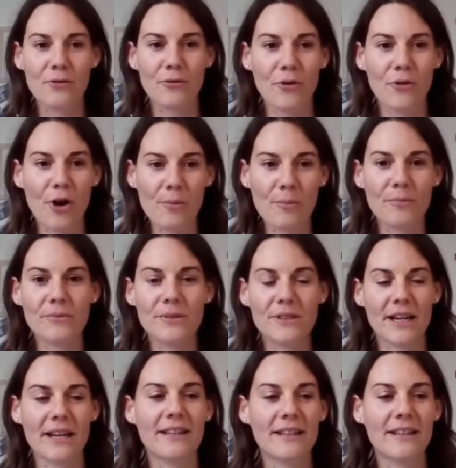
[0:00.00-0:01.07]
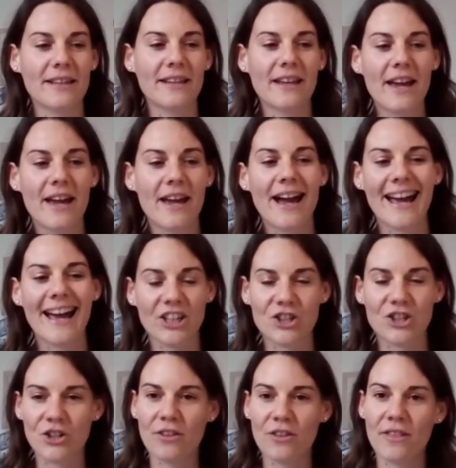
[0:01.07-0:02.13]
from taking
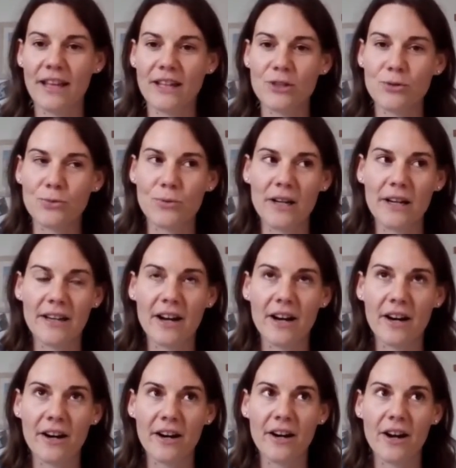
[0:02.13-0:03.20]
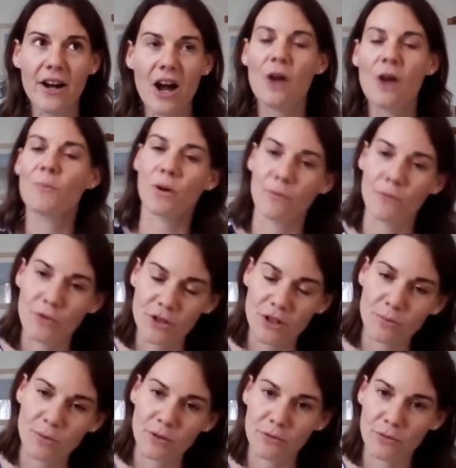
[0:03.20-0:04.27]
action that really are
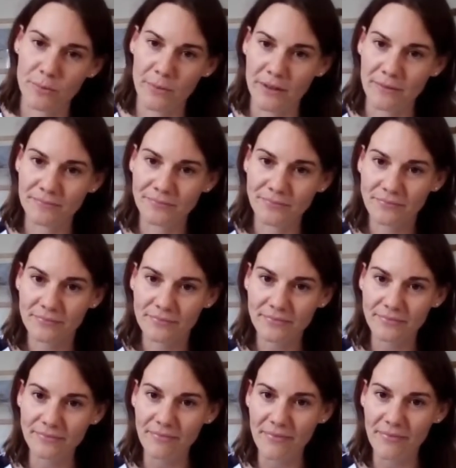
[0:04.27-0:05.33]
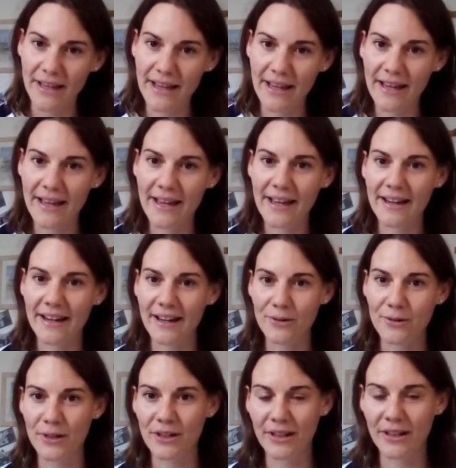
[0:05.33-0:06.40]
uncomfortable for me. And I
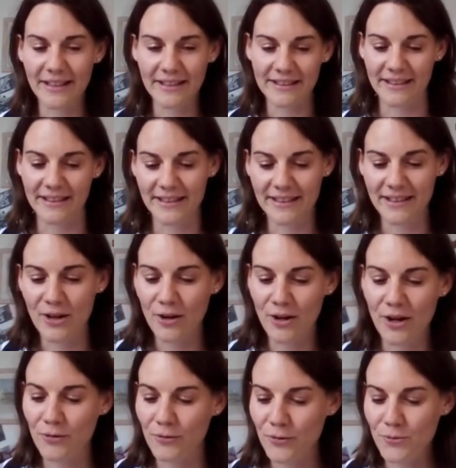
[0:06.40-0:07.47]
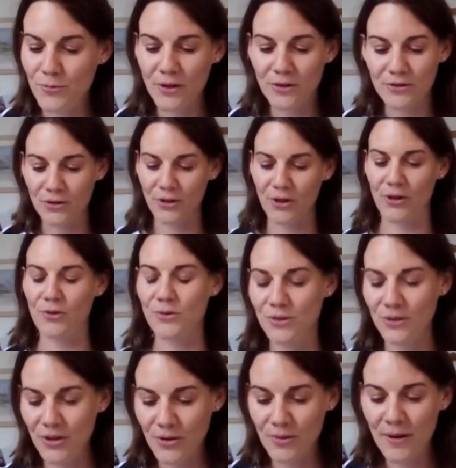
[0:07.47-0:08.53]
realized it a few months ago.
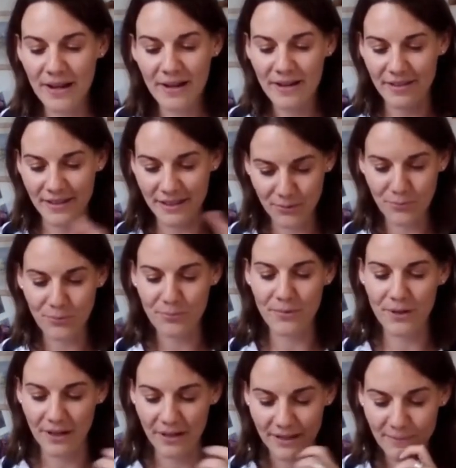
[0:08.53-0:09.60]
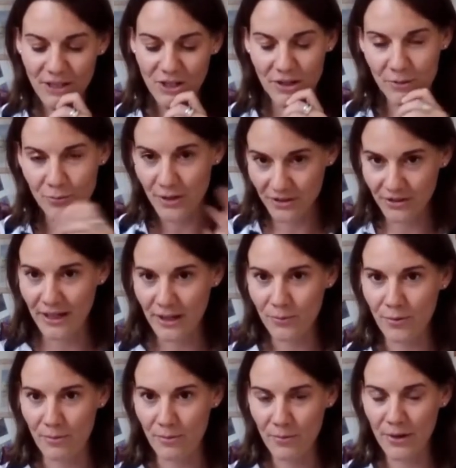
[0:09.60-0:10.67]
So this especially resonates
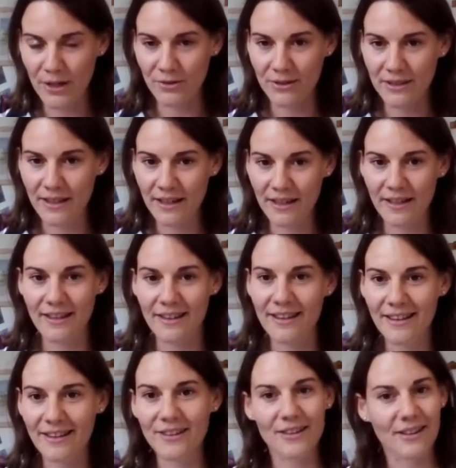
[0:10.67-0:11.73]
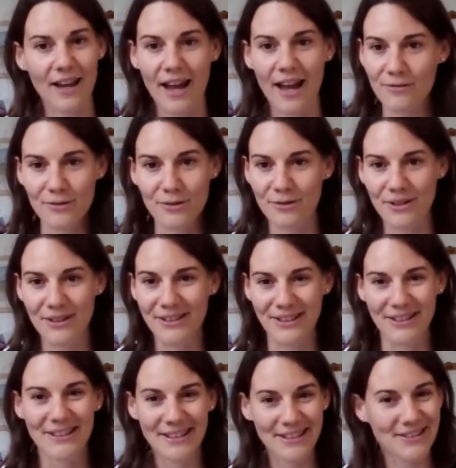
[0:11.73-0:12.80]
with me when you say you don't have to
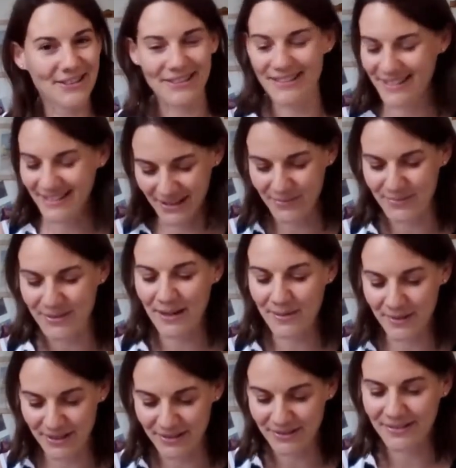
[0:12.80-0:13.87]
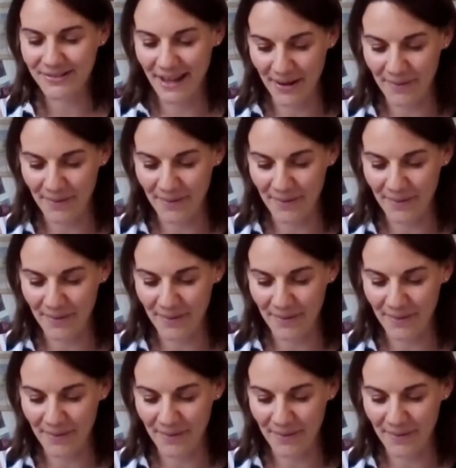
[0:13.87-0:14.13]
sometimes to